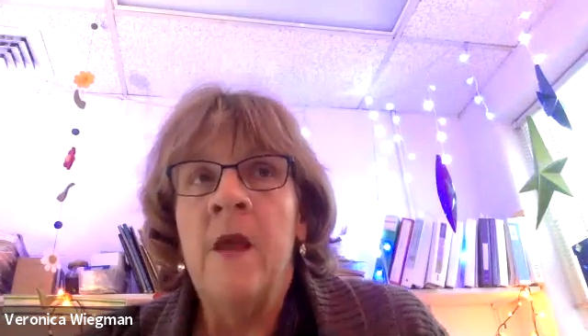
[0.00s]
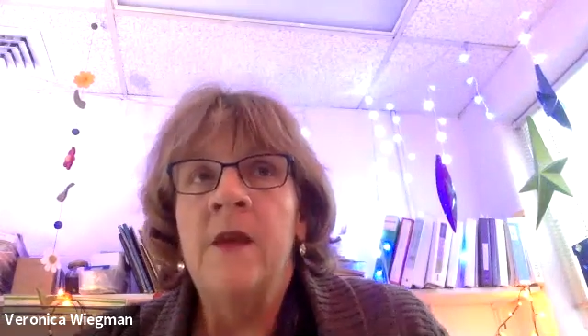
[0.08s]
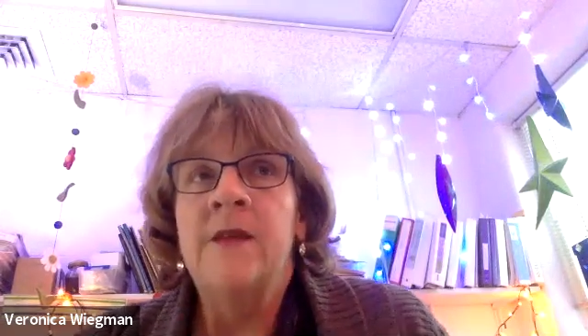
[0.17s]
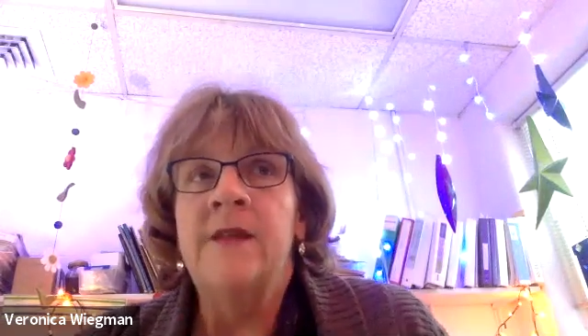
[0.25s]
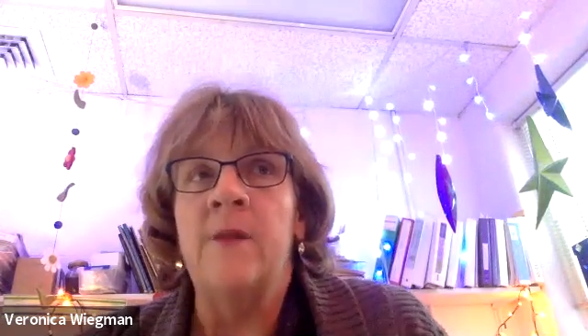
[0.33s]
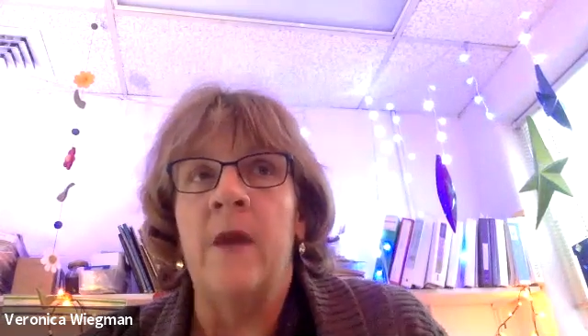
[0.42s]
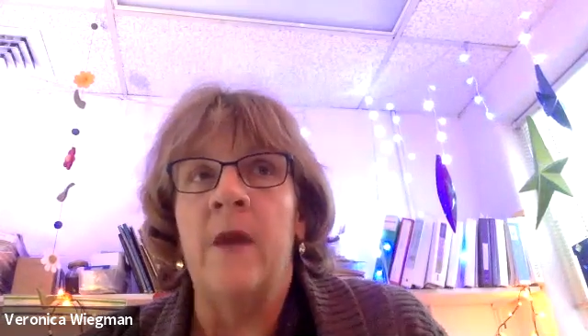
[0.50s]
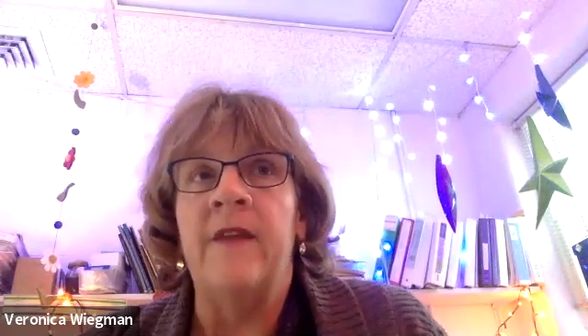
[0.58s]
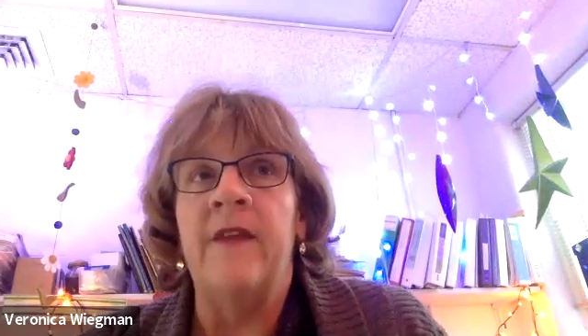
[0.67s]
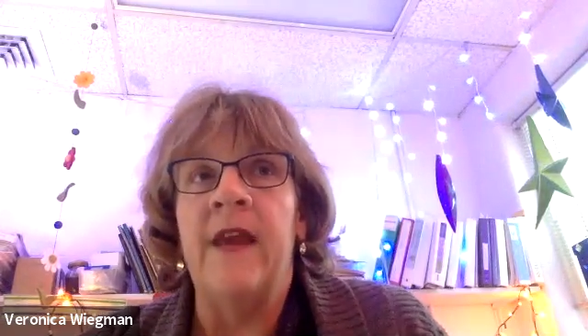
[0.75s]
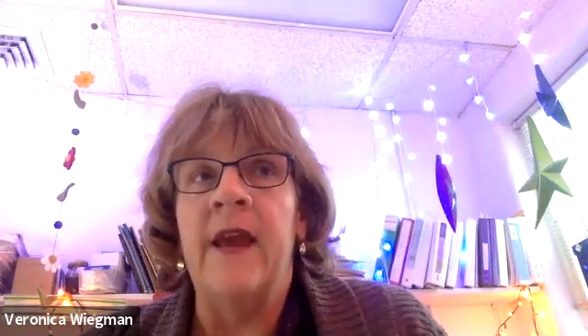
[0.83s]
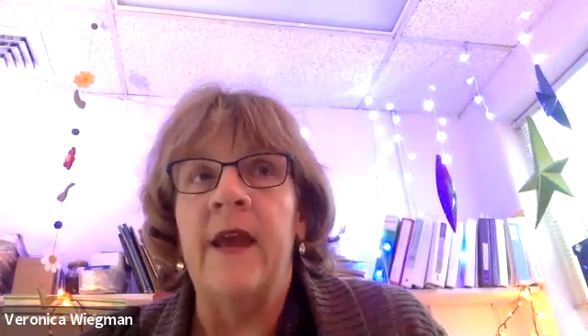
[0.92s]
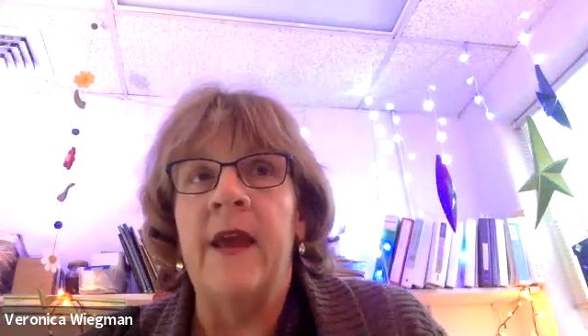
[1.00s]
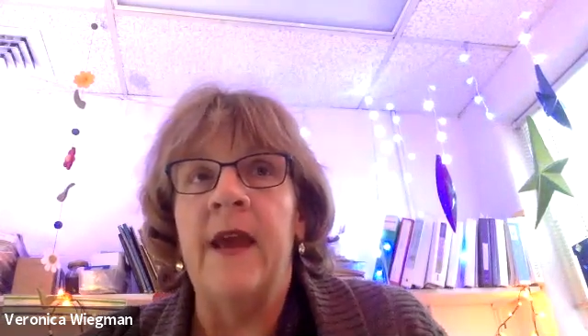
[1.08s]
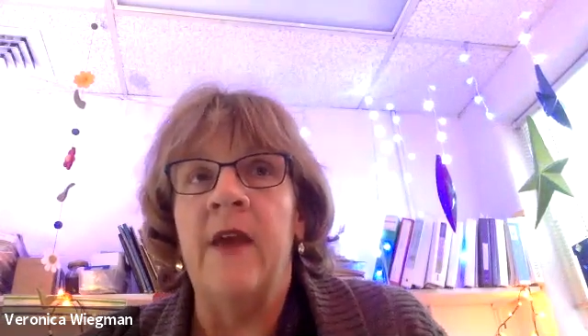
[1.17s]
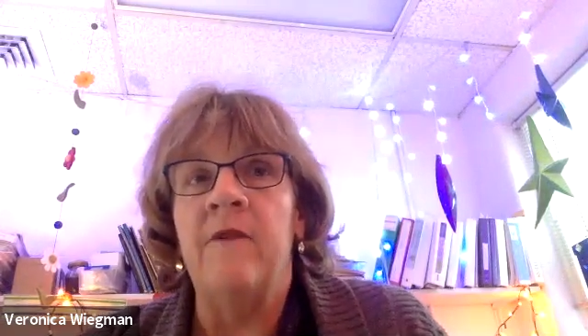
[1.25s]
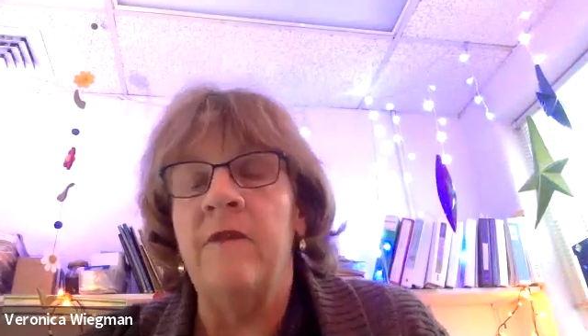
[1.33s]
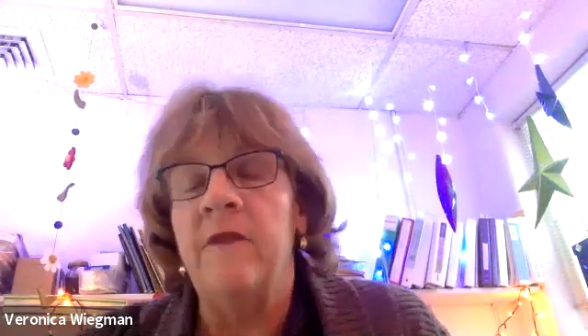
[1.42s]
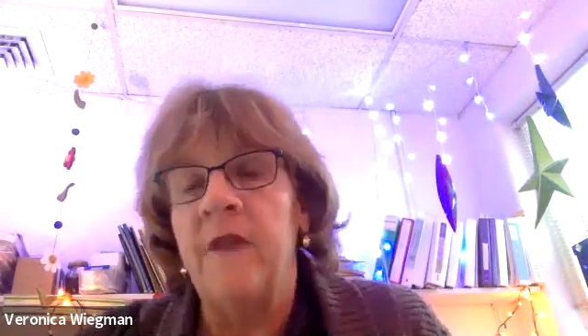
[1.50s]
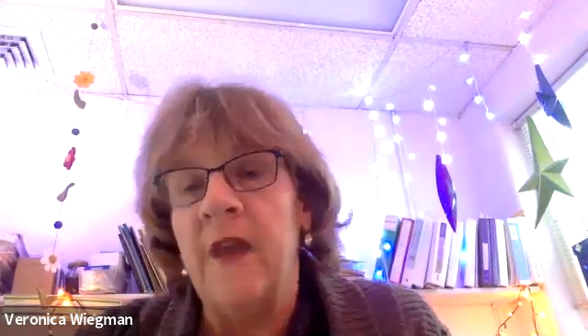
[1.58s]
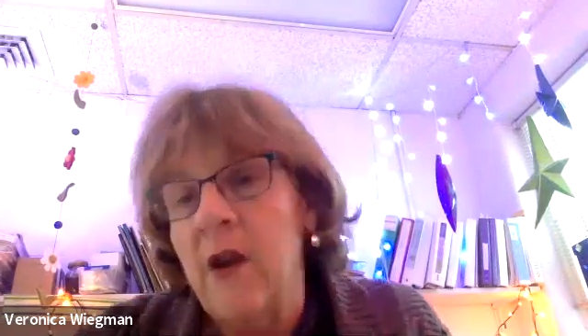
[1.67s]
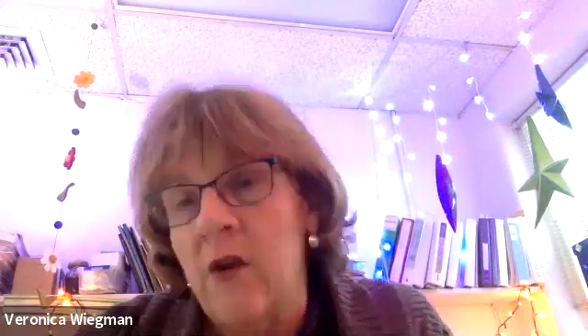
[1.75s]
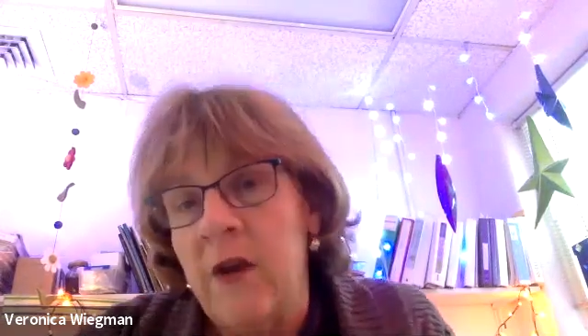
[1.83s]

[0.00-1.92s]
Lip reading: So I think if their